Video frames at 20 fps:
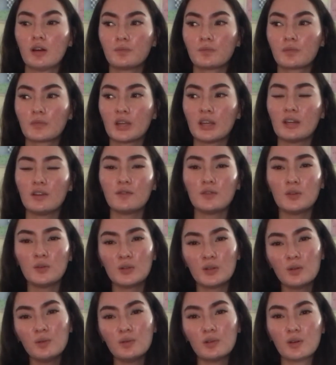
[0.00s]
And if you
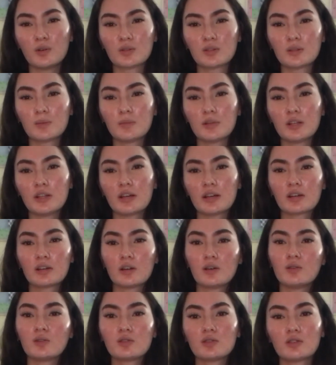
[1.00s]
don't know somebody that
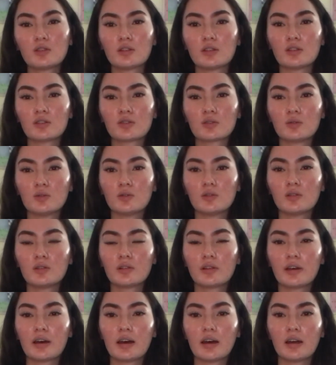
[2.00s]
goes to the school
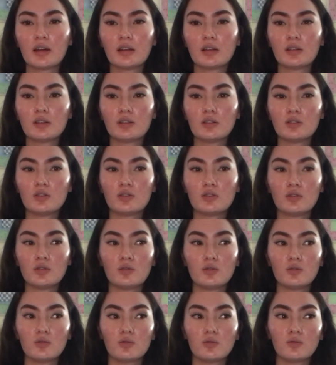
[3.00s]
that
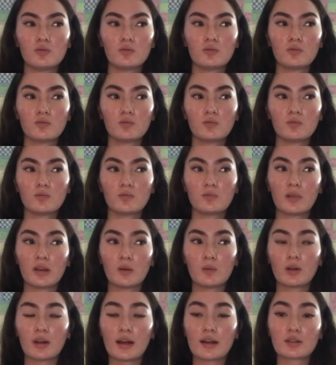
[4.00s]
you may
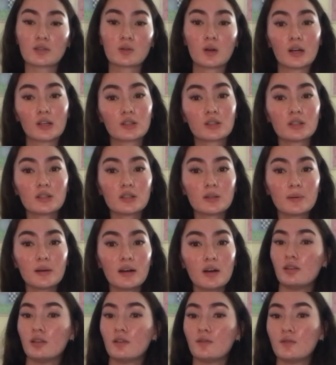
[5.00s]
want to ask questions
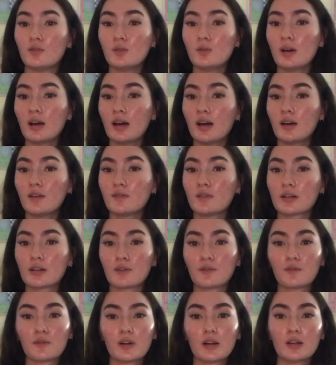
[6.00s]
about, if you have like a
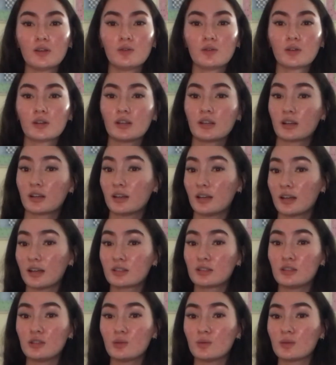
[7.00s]
friend who can
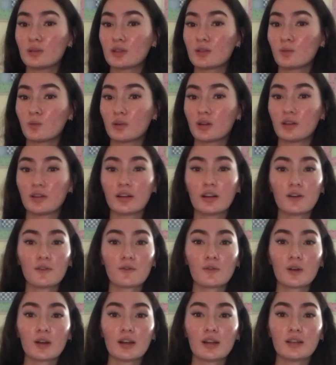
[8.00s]
connect you with one of their
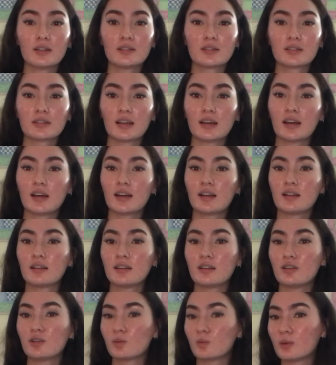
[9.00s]
friends that
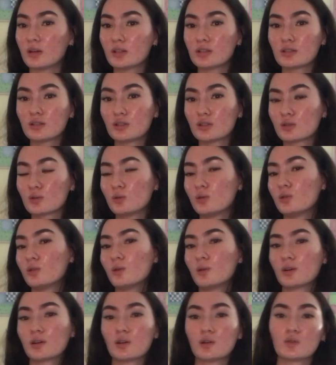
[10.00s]
either went to the school or
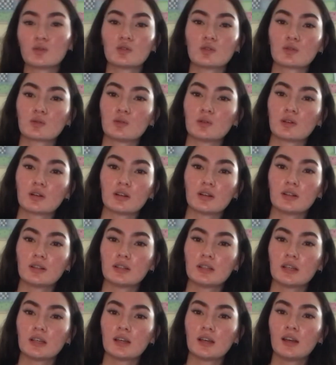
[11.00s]
goes to the school
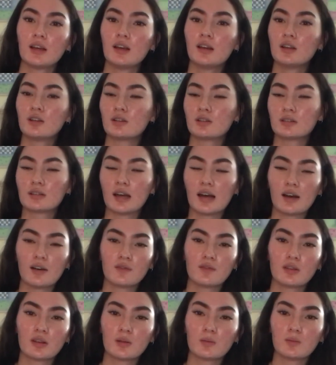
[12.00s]
currently, just have
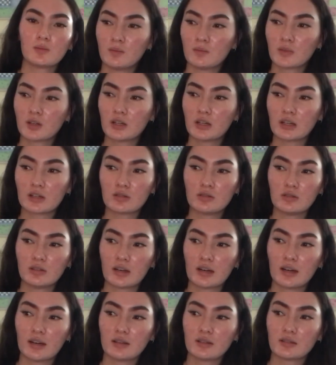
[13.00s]
them connect you
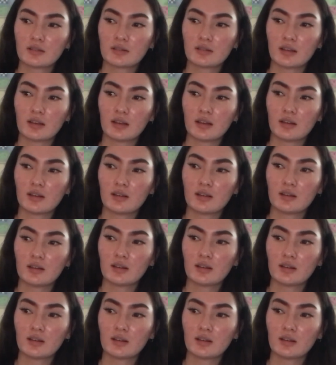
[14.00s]
guys, and